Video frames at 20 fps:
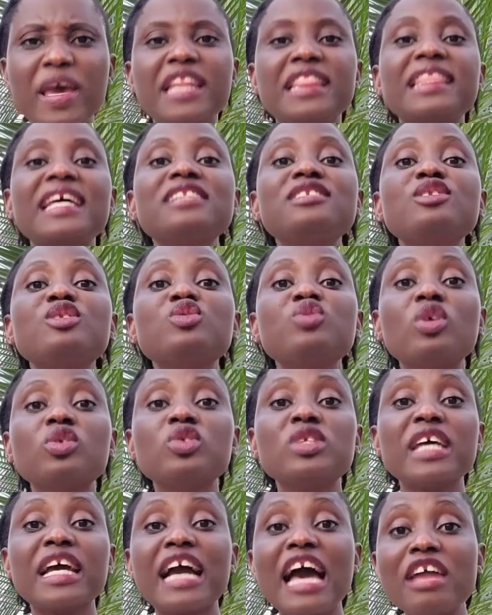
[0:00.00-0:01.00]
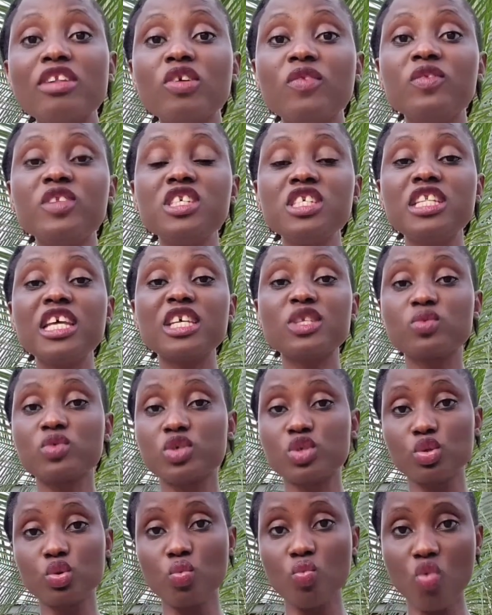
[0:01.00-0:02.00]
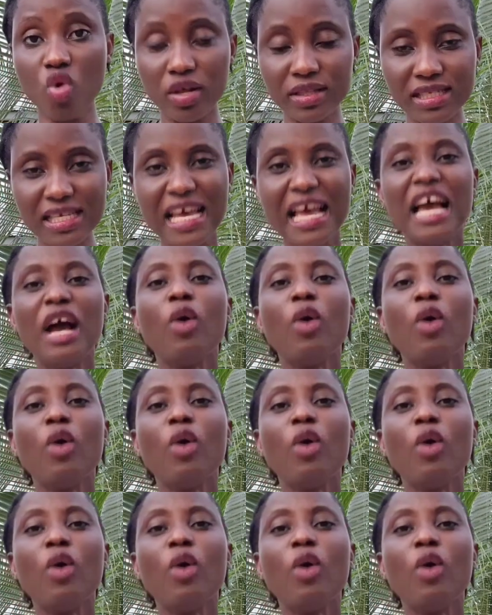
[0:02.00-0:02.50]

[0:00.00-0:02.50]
and that is not the kind of leaders we still want.